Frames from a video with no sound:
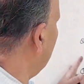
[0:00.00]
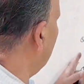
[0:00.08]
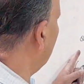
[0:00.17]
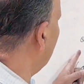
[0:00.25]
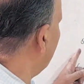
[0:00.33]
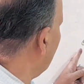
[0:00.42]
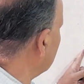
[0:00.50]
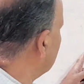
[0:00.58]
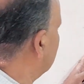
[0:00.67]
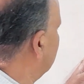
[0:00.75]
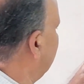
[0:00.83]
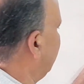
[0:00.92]

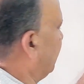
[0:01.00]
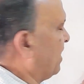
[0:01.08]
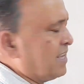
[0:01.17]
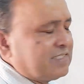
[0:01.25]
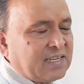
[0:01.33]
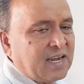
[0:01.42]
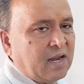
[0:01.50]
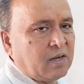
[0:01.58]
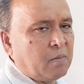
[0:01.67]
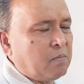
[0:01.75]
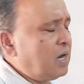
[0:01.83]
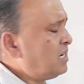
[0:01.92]
both rational
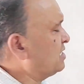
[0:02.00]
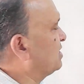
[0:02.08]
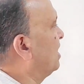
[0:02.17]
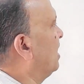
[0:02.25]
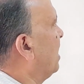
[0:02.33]
numbers